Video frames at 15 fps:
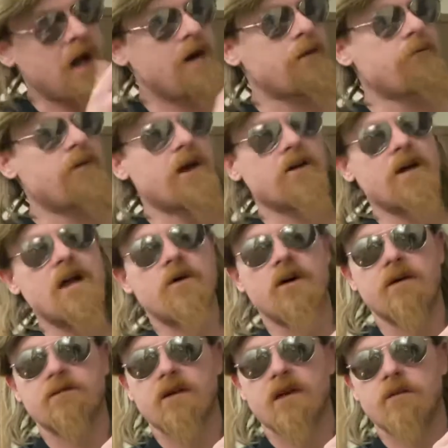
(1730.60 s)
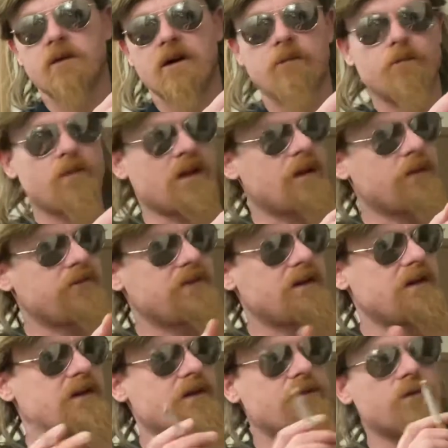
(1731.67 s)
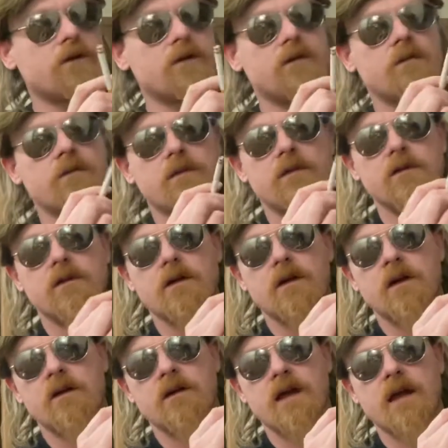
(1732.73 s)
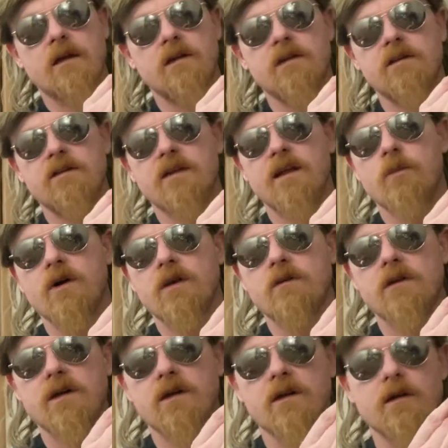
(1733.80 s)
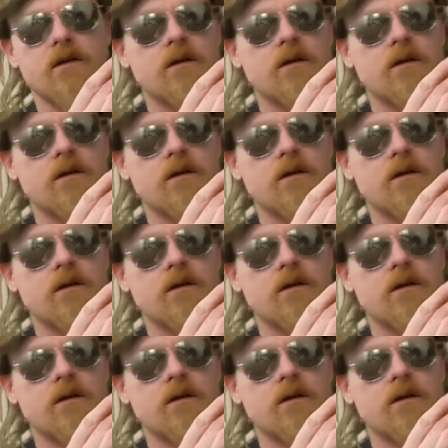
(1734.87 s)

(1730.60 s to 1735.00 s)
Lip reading: and my grandma have to come up. And I'm sitting in this room. And they're like, can you tell them what you did?